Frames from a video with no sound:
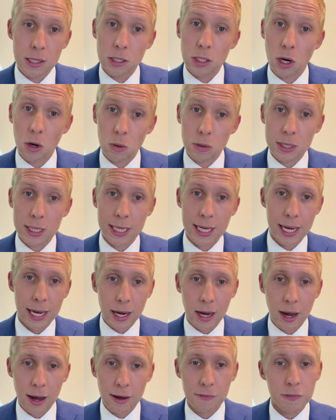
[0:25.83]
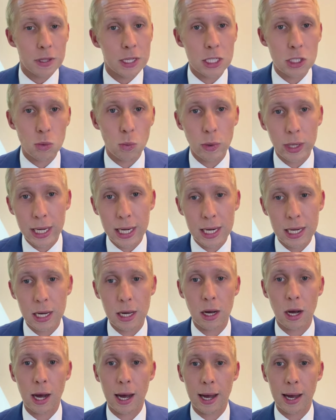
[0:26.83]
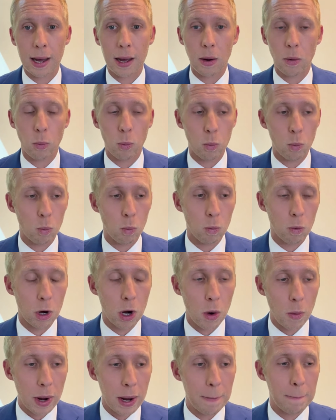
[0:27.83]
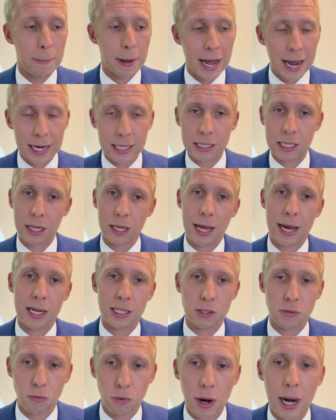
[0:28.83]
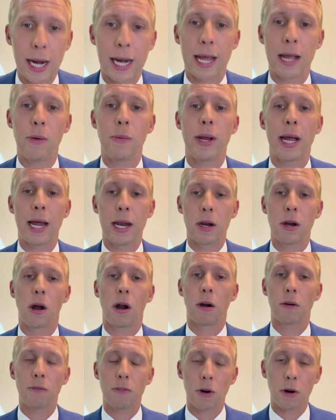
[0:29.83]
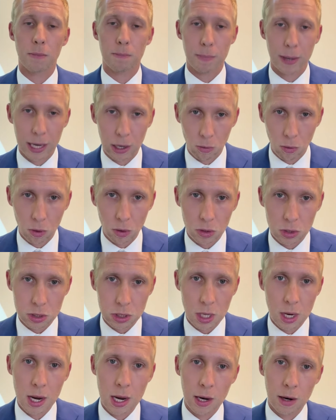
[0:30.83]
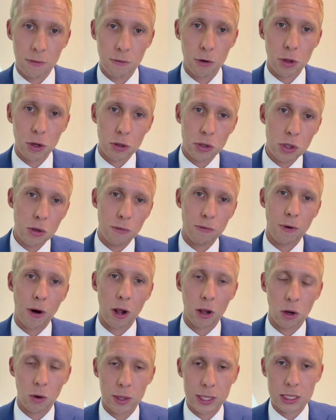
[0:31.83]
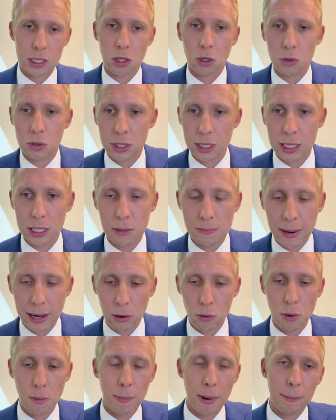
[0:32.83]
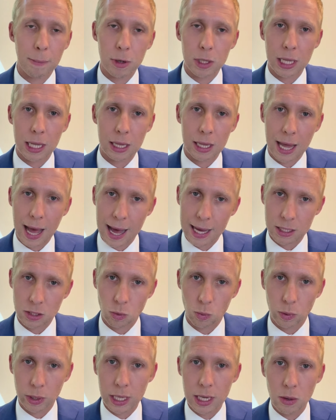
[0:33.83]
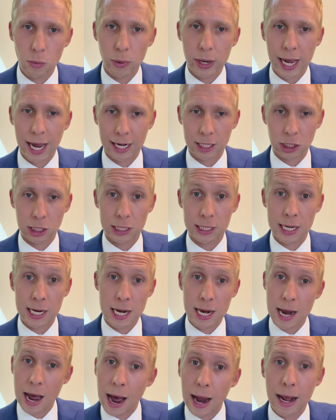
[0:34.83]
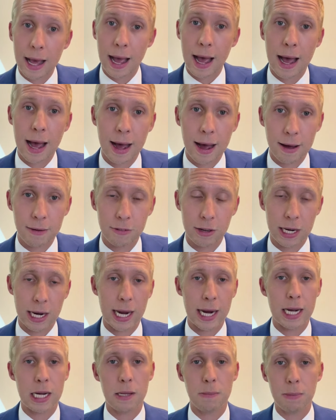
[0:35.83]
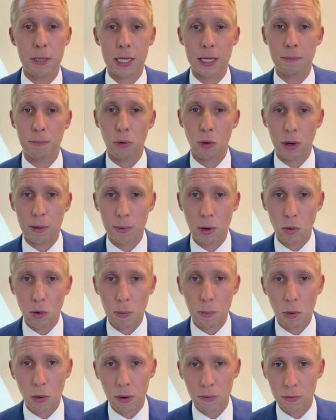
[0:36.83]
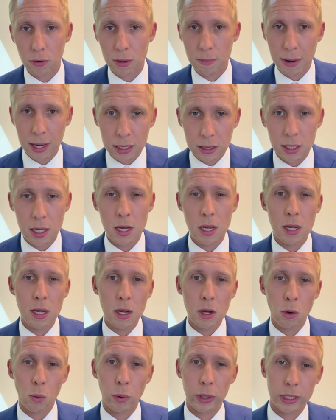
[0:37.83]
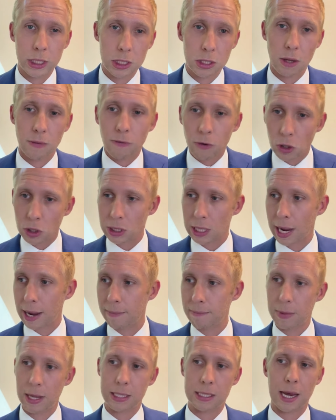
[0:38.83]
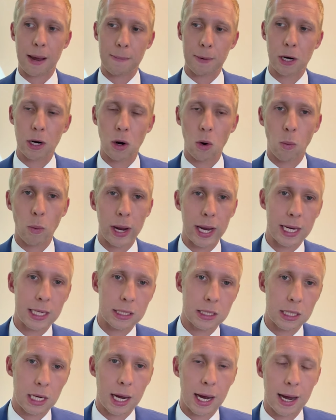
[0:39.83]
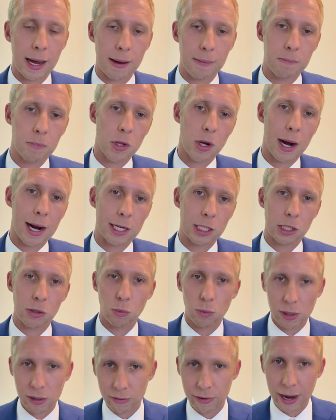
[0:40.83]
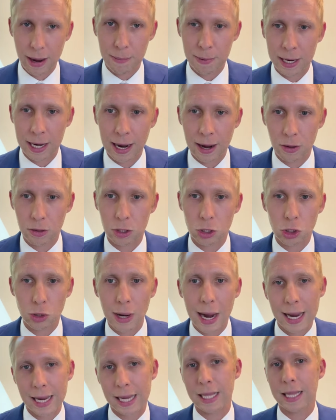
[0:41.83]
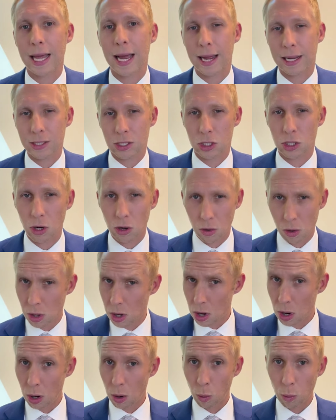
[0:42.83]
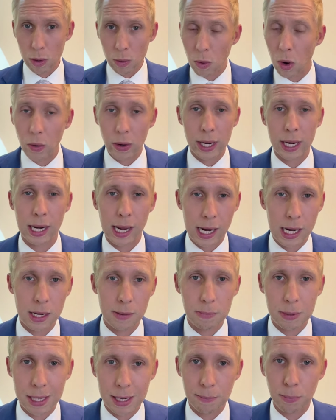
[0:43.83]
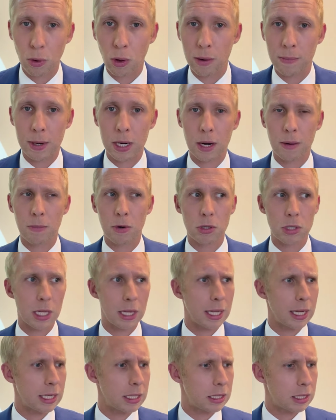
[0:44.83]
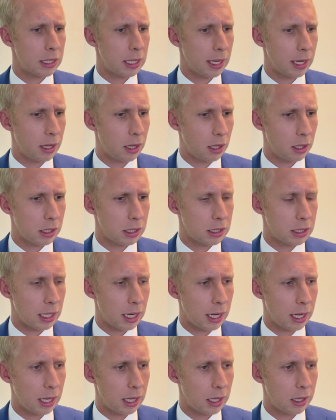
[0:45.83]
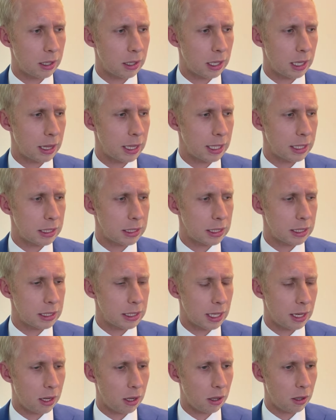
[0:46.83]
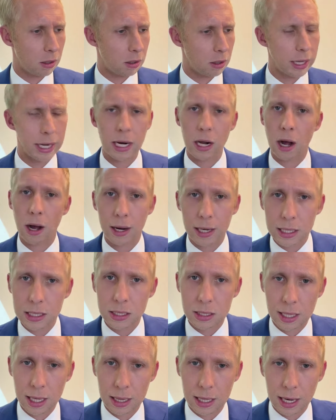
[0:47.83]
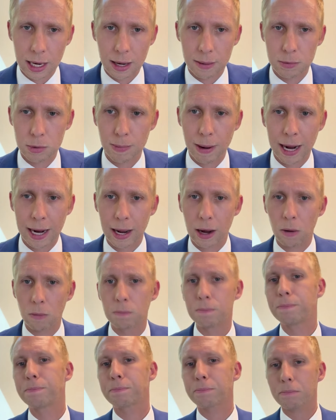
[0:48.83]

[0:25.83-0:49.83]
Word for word: So to kick off this week, uh, going back to last Friday, we had non-farm payrolls. For those who follow us closely, you may remember that last week we actually did not have an ADP employment report for the month, which is the first time that's happened in a ways. Um, they're actually revamping how they're tracking that. So we won't get ADP employment numbers. I think it's till it's uh, I think it's until late August that that comes back out.